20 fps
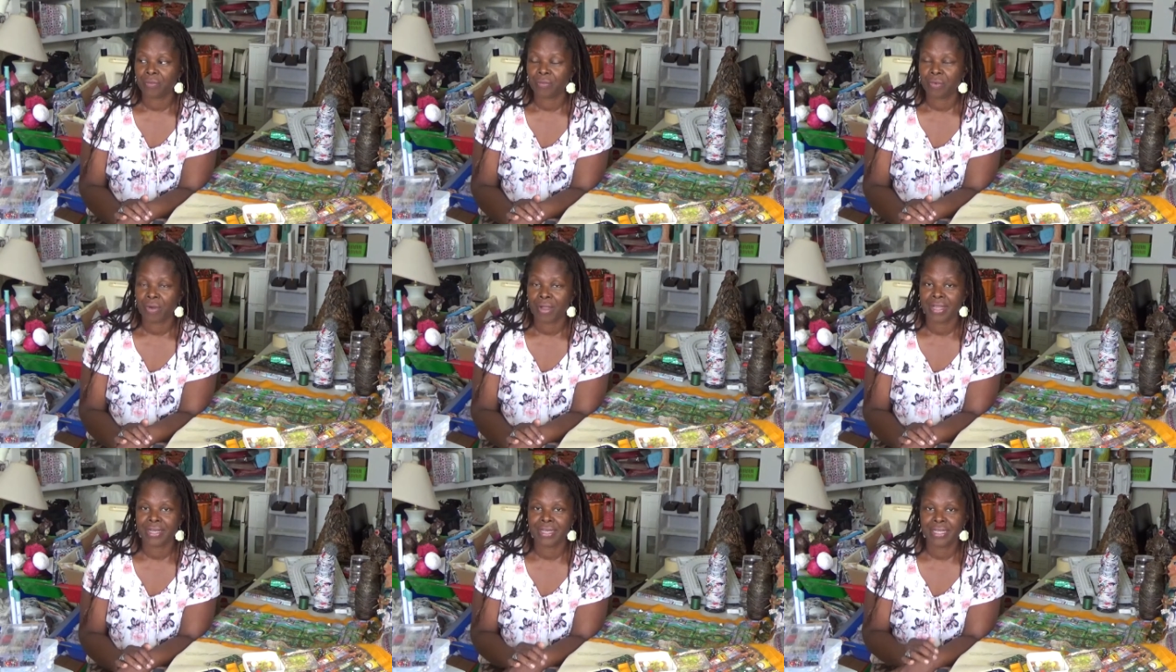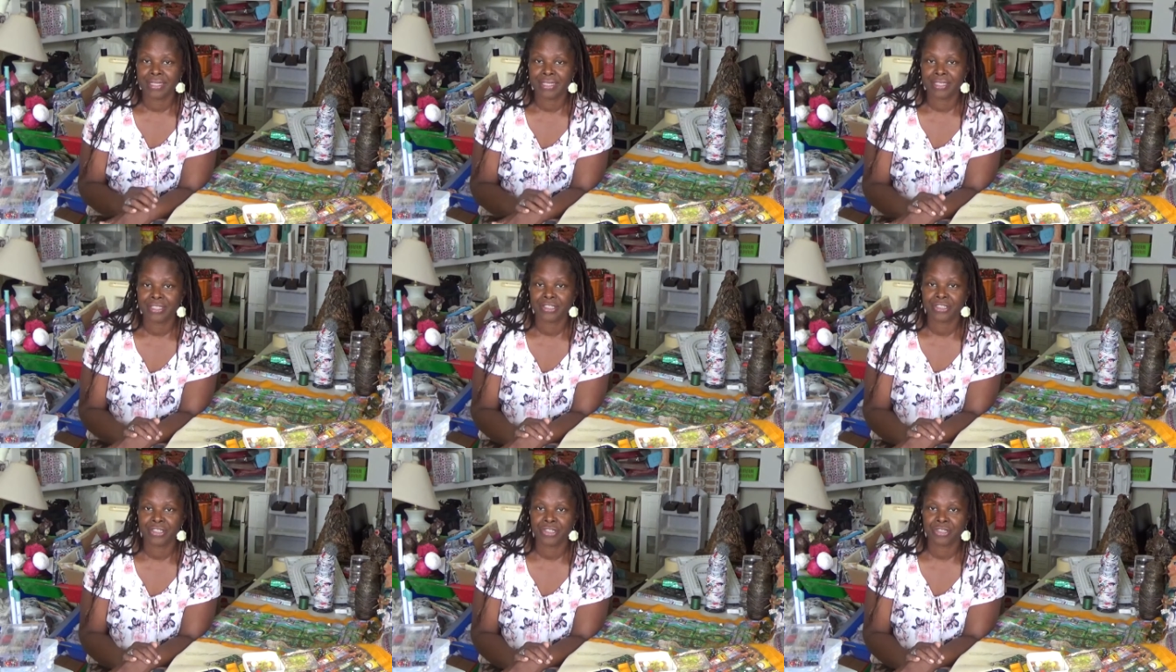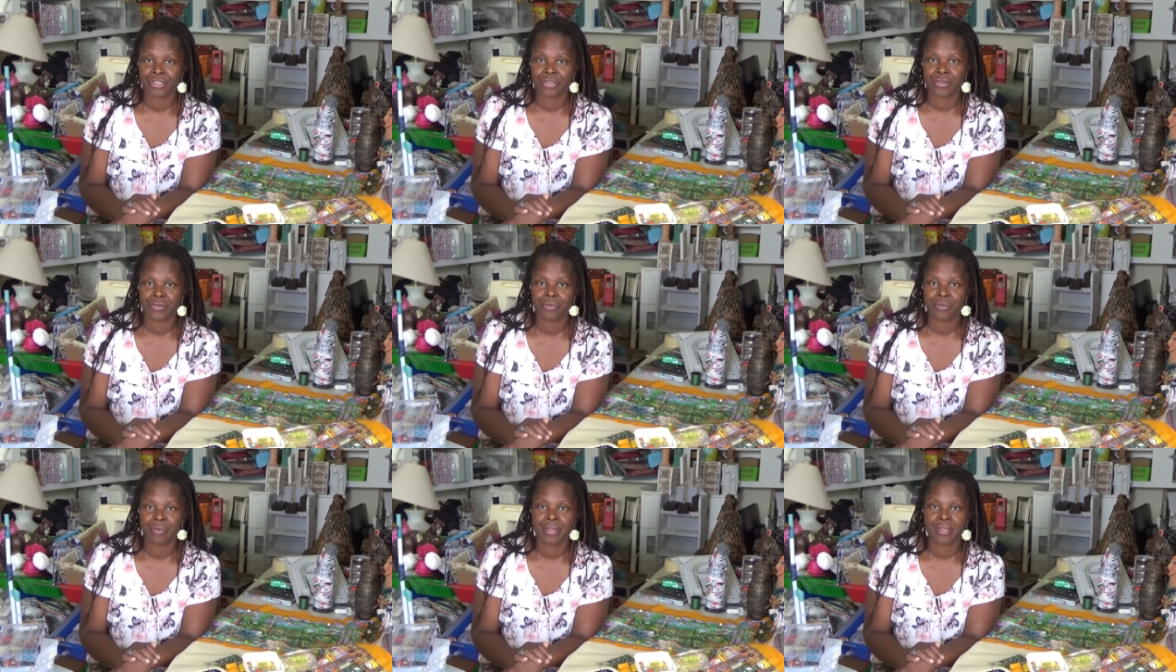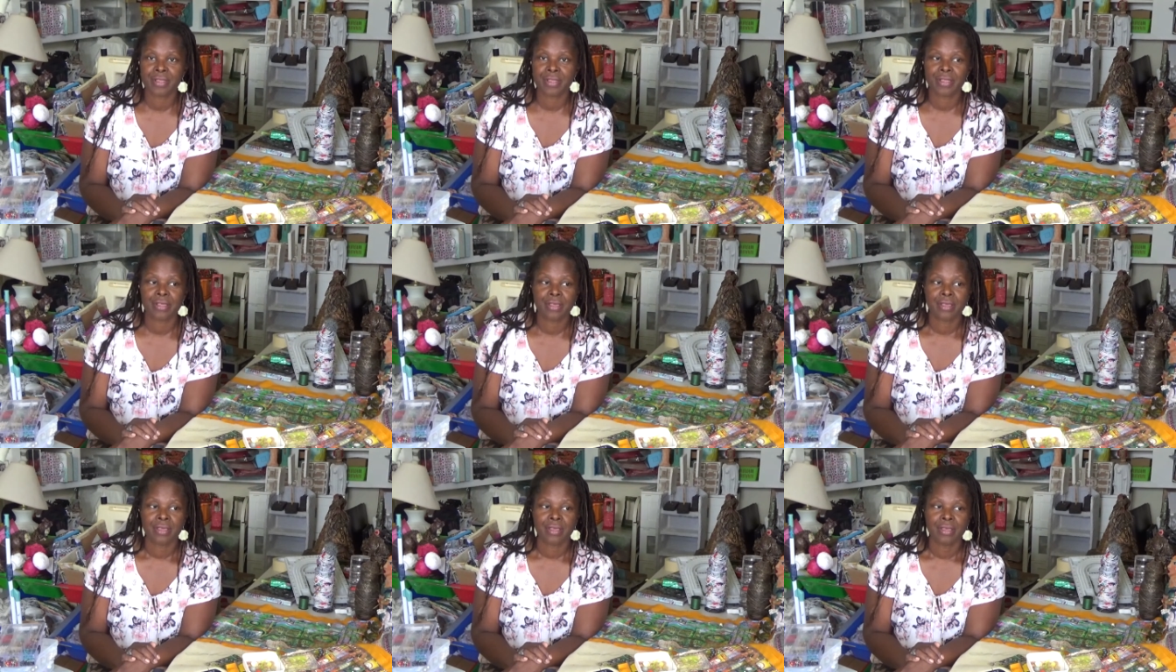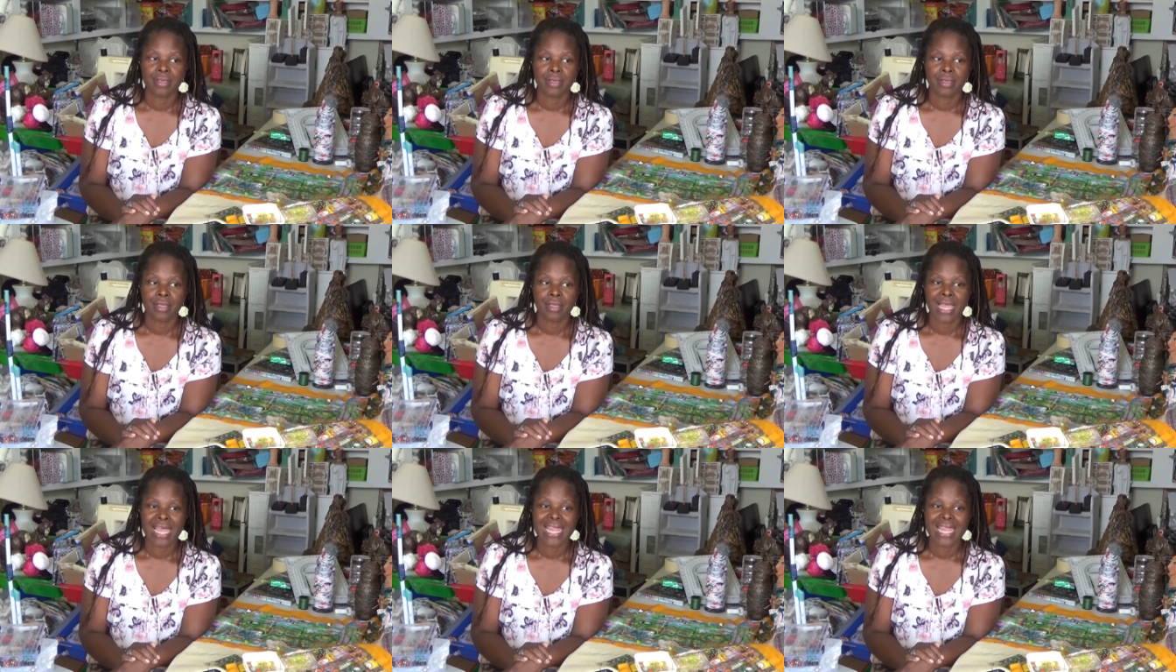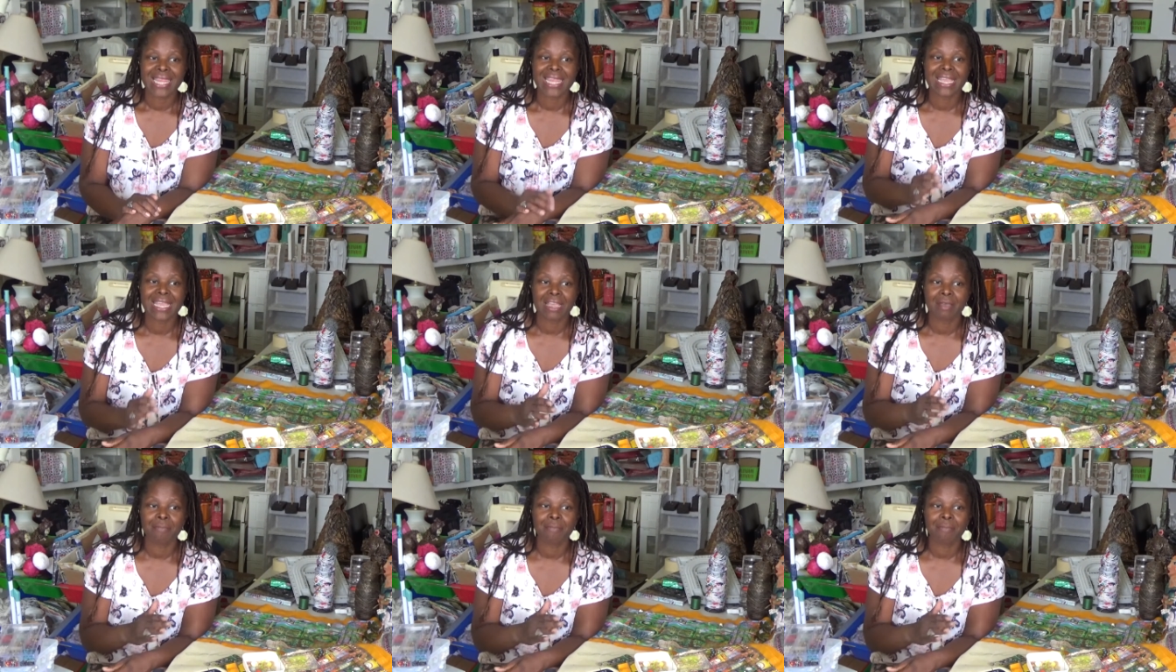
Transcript: what I needed to do was think